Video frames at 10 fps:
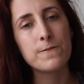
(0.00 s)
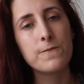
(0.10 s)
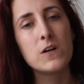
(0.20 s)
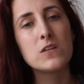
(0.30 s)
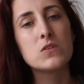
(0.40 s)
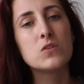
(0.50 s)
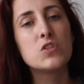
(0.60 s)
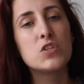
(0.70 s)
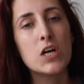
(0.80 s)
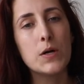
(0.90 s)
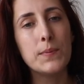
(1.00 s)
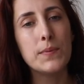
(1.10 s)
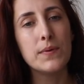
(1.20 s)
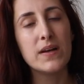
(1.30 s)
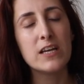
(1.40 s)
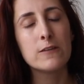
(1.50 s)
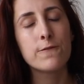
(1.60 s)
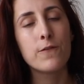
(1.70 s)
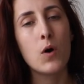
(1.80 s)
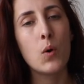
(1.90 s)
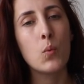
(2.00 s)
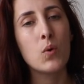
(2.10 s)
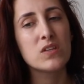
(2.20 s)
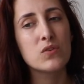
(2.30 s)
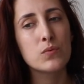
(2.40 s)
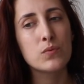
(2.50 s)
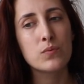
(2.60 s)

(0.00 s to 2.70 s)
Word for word: for the job and for what